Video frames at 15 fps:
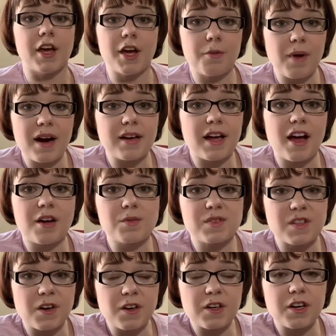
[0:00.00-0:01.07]
And right now I'm
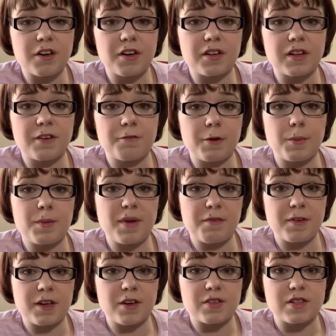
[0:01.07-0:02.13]
still currently filming my
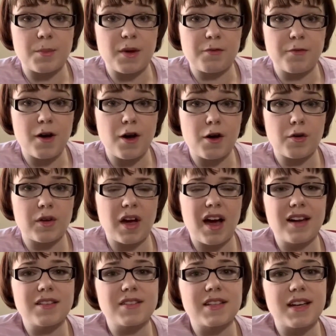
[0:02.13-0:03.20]
videos on my phone.
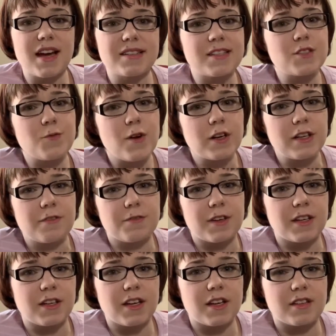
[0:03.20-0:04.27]
Honestly guys, it's for
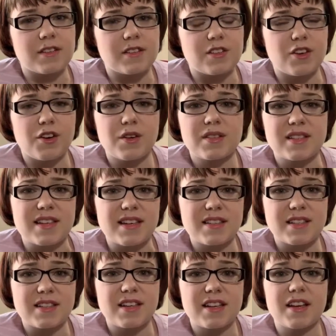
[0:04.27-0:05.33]
convenience. It's
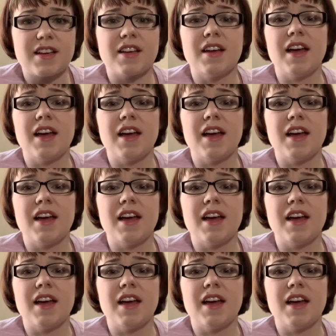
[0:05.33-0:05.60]
easy to